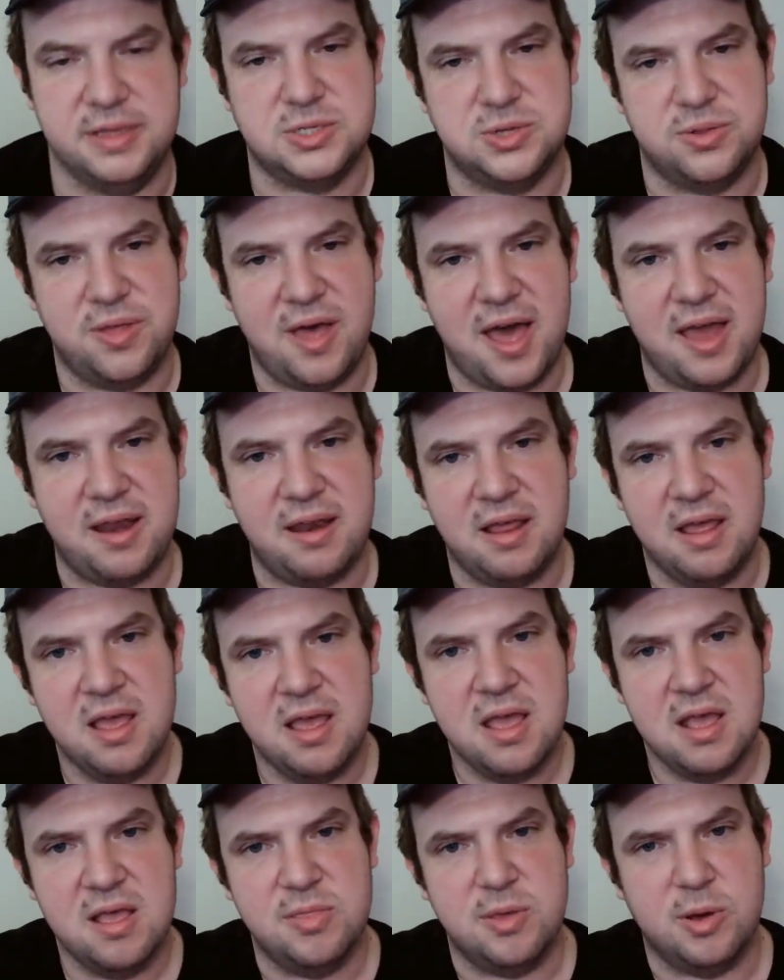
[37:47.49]
So
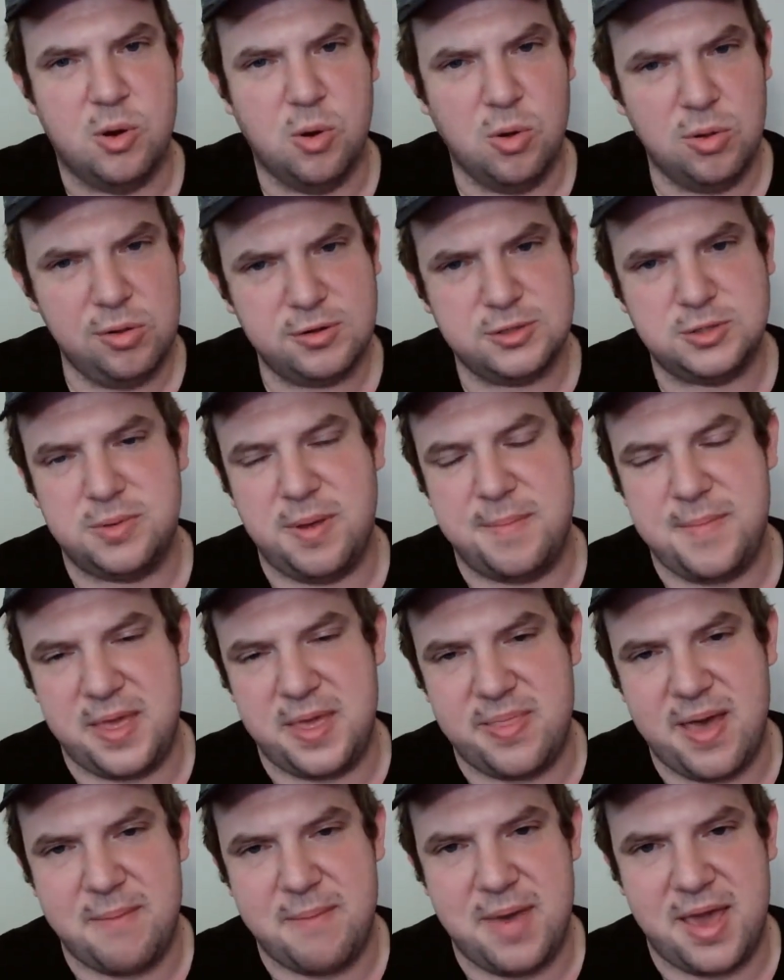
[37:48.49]
the coolers, I mean,
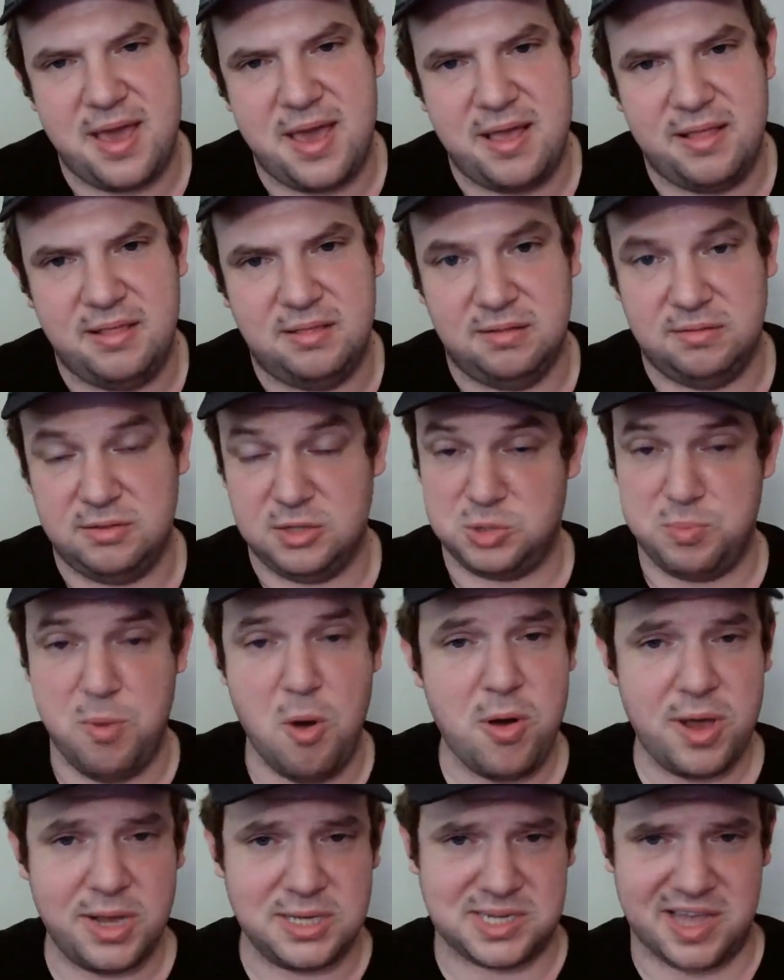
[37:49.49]
the
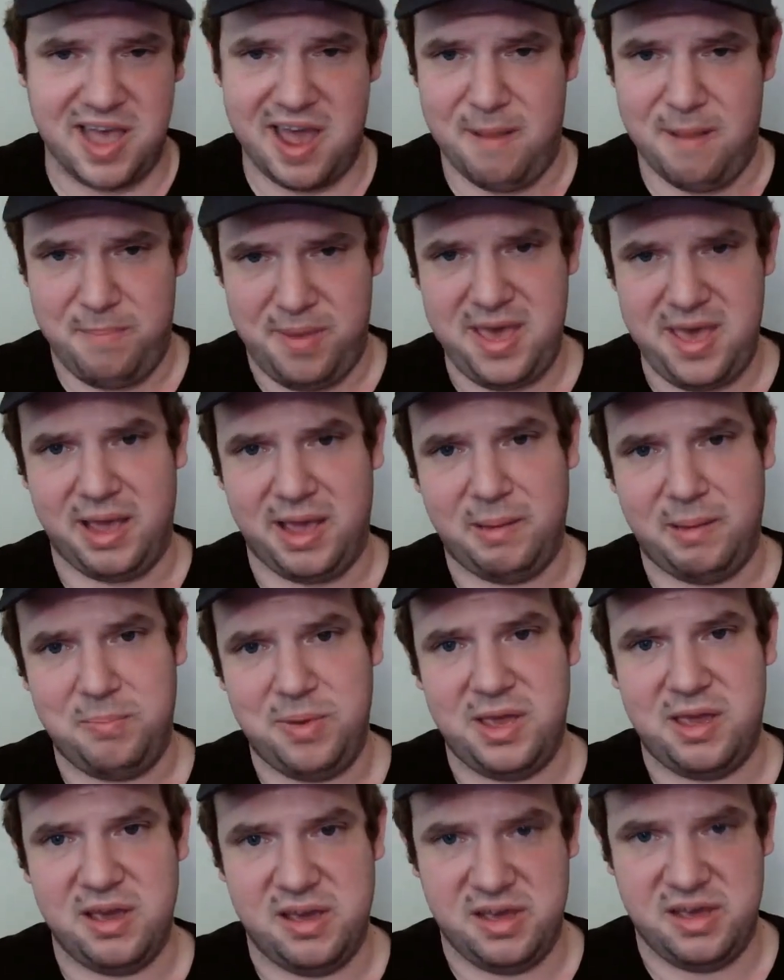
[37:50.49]
smoking's kind of big
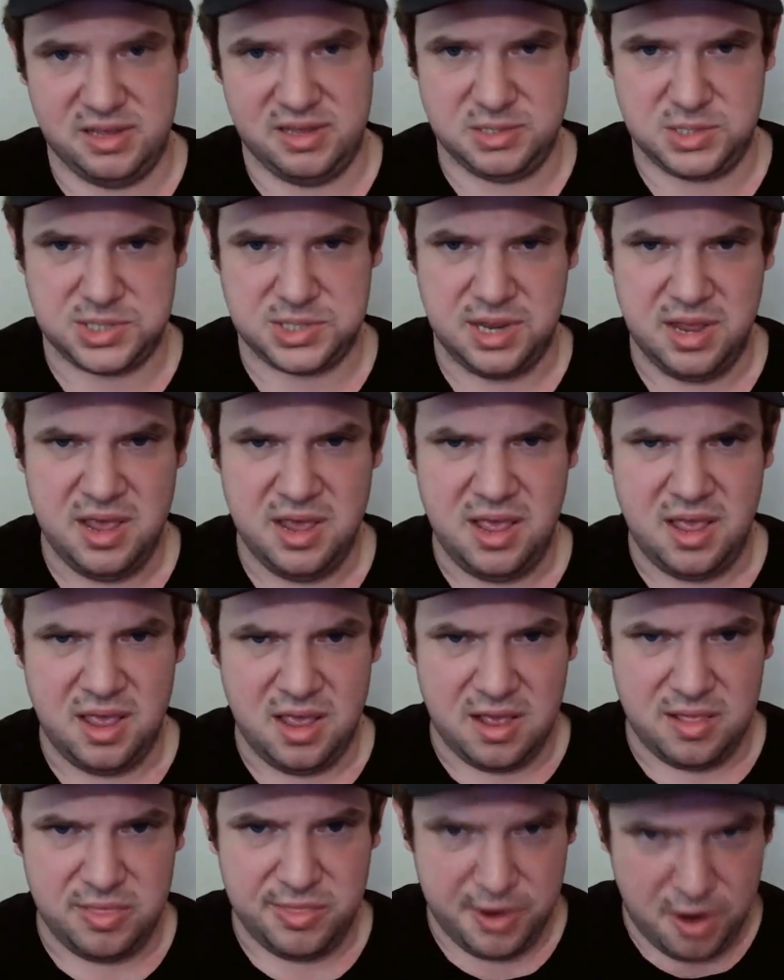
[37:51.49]
because
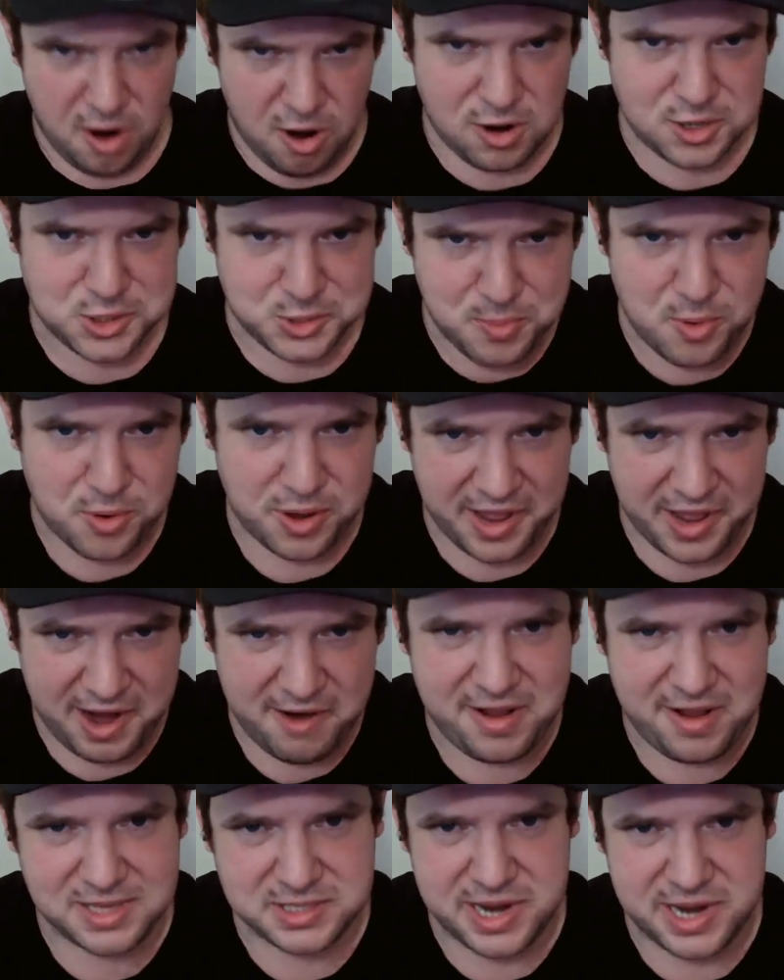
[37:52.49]
there are smoking
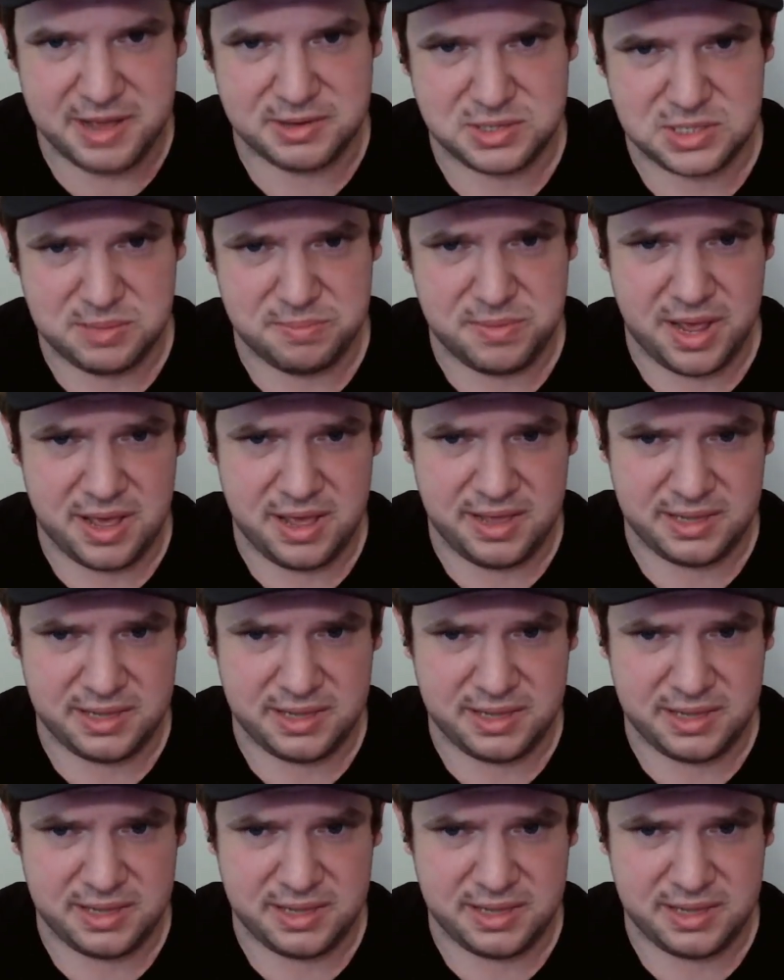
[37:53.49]
areas now sometimes